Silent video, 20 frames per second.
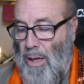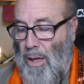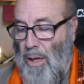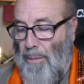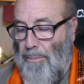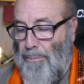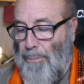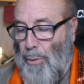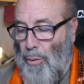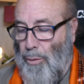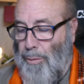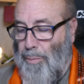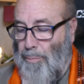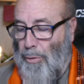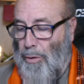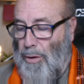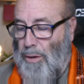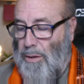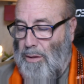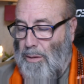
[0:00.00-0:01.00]
both
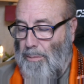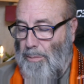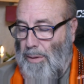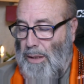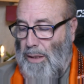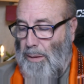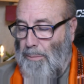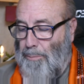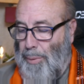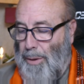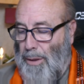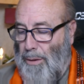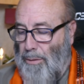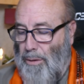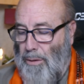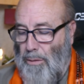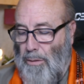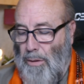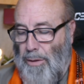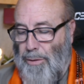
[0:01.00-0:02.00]
Buddhism and
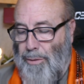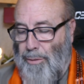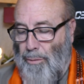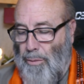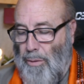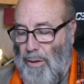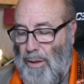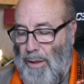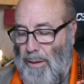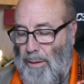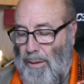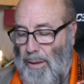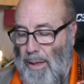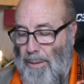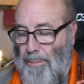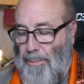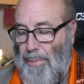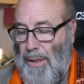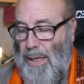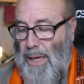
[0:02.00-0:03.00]
imperial authority
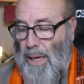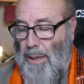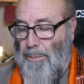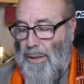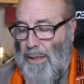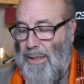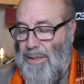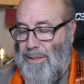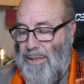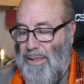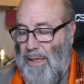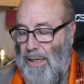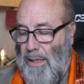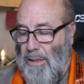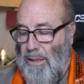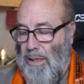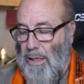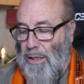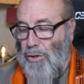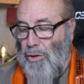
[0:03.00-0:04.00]
became
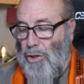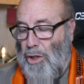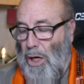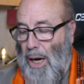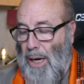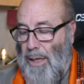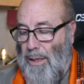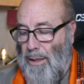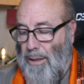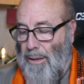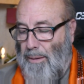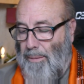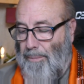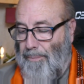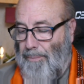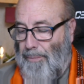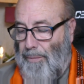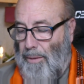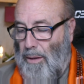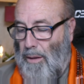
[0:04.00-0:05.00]
extinct in China.
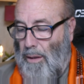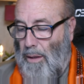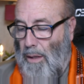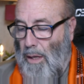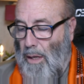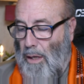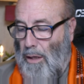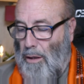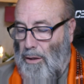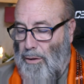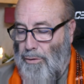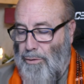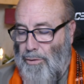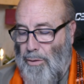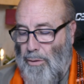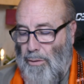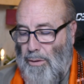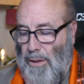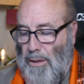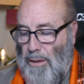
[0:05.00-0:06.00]

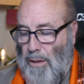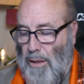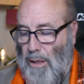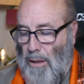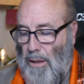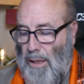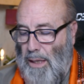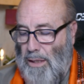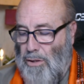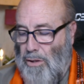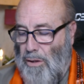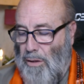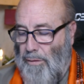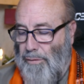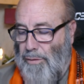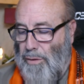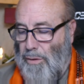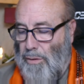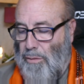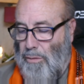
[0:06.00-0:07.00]
Concerning the collection of
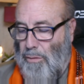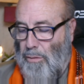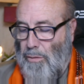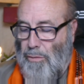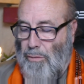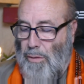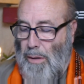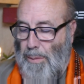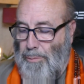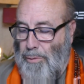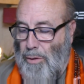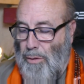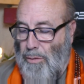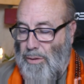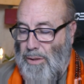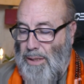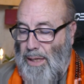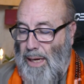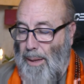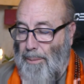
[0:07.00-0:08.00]

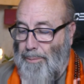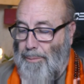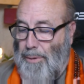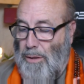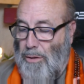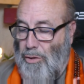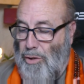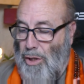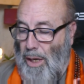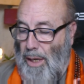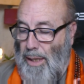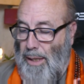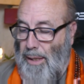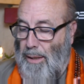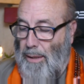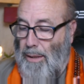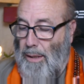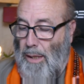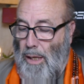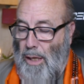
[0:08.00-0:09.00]
scriptures kept in
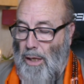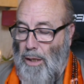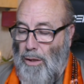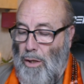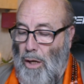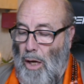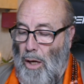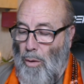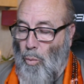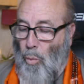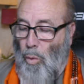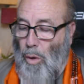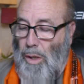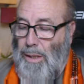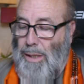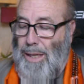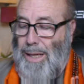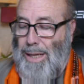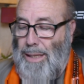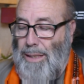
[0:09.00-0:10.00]
China, not
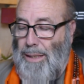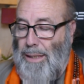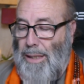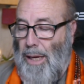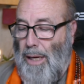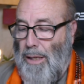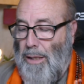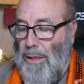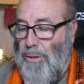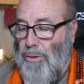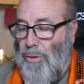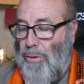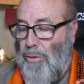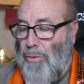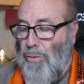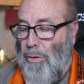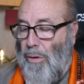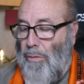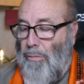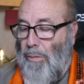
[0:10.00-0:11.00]
one Hinayana
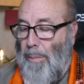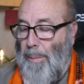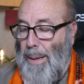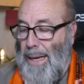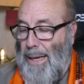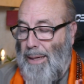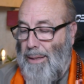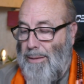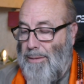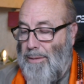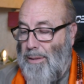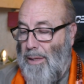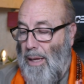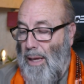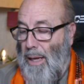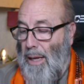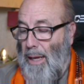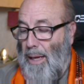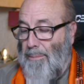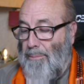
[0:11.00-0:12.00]
Sutra remains,
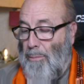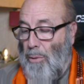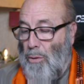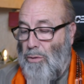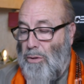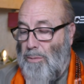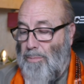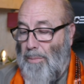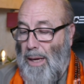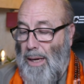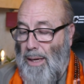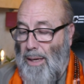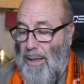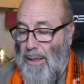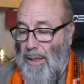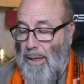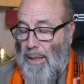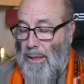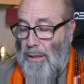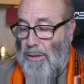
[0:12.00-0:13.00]
and most
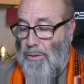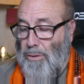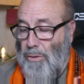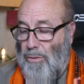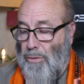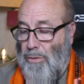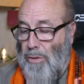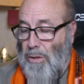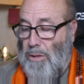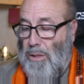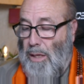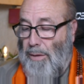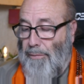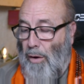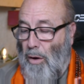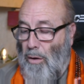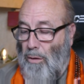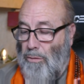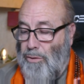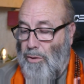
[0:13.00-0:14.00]
Mahayana Sutras have
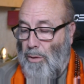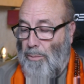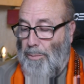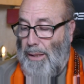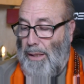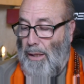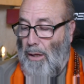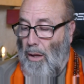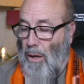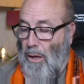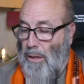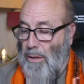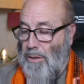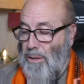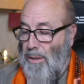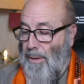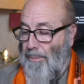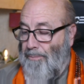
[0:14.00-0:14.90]
also been lost.